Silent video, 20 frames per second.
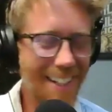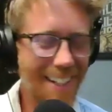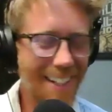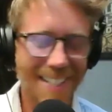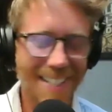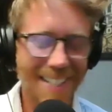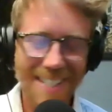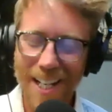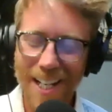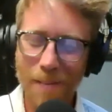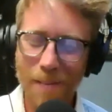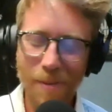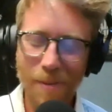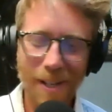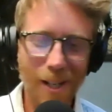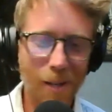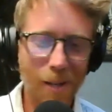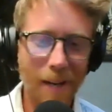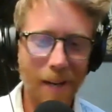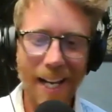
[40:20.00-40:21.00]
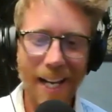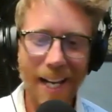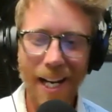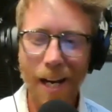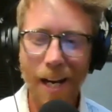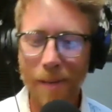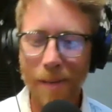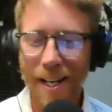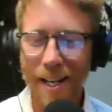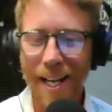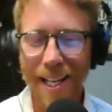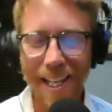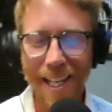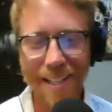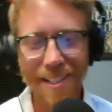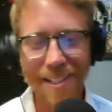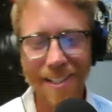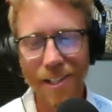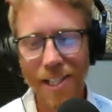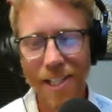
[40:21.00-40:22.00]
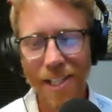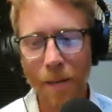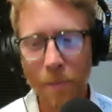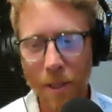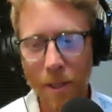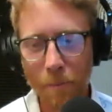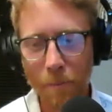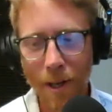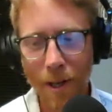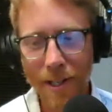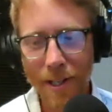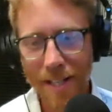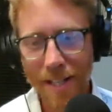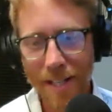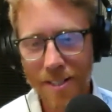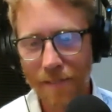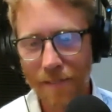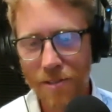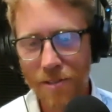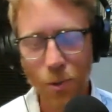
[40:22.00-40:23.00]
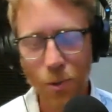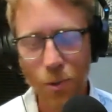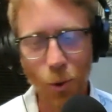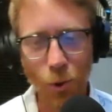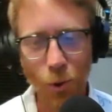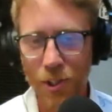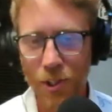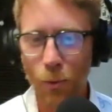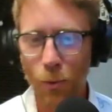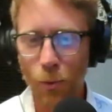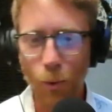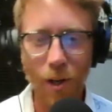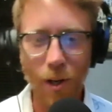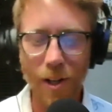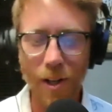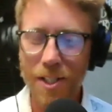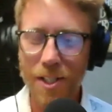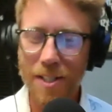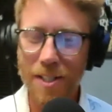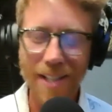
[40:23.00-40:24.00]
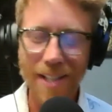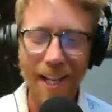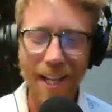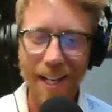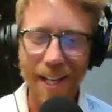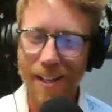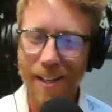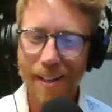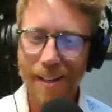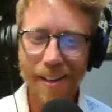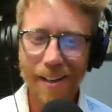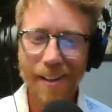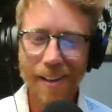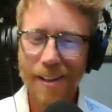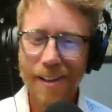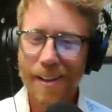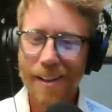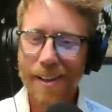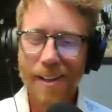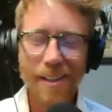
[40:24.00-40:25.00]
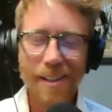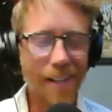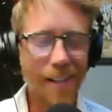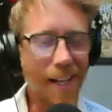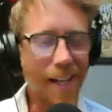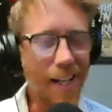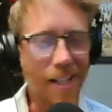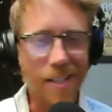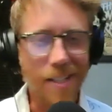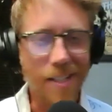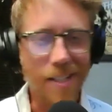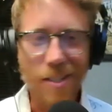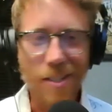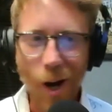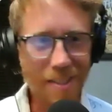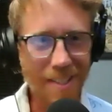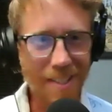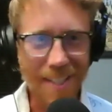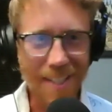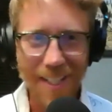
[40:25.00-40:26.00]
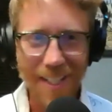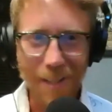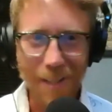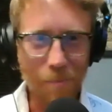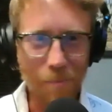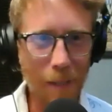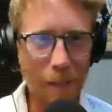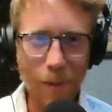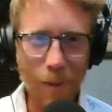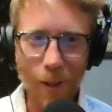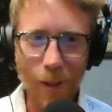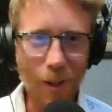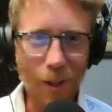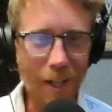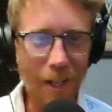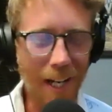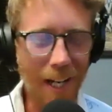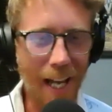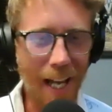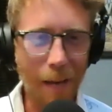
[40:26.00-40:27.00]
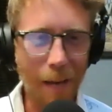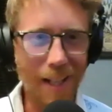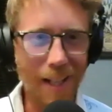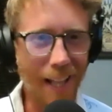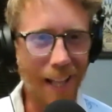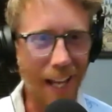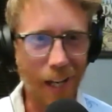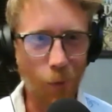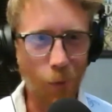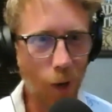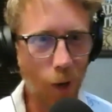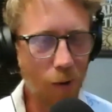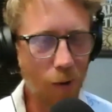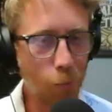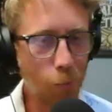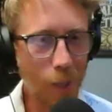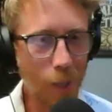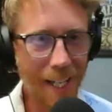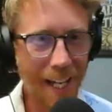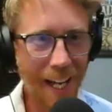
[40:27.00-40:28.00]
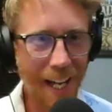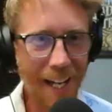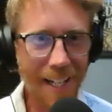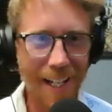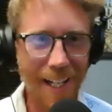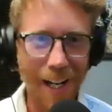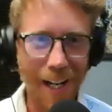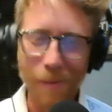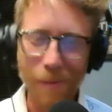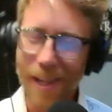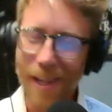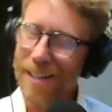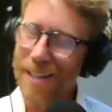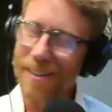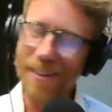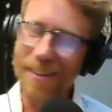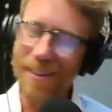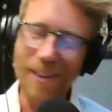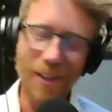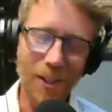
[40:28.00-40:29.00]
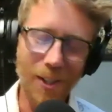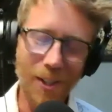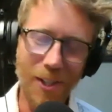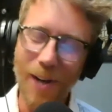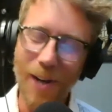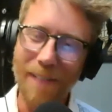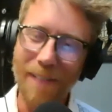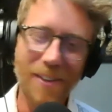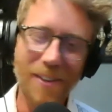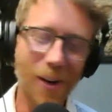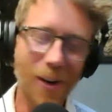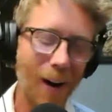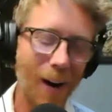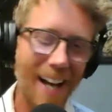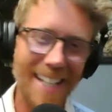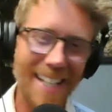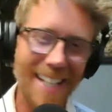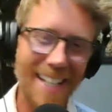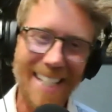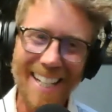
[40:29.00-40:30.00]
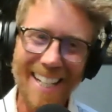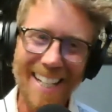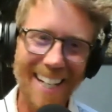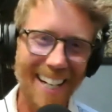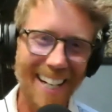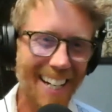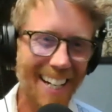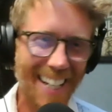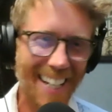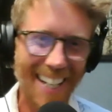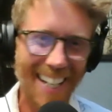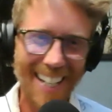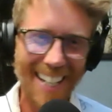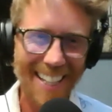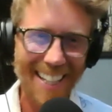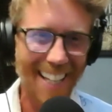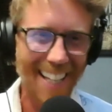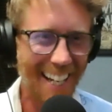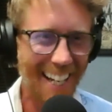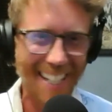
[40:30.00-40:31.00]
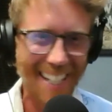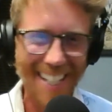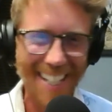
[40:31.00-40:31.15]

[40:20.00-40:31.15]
Same here, man. I mean, I can't tell you how many Mondays I've strolled into work just like exhausted, and people are looking at me like rough weekend, and I'm like, dude, you have no idea. Like,